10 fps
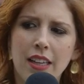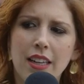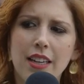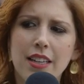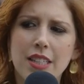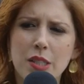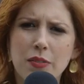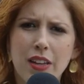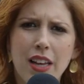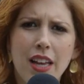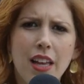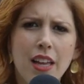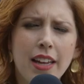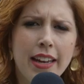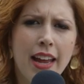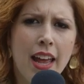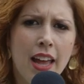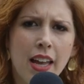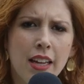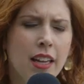It is fun
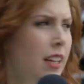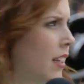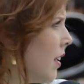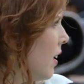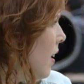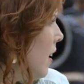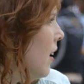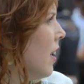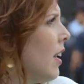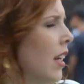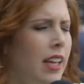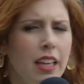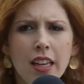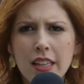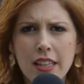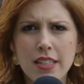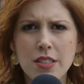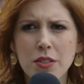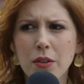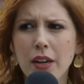and it
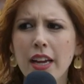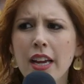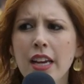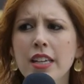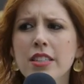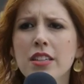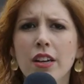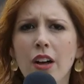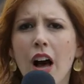is great,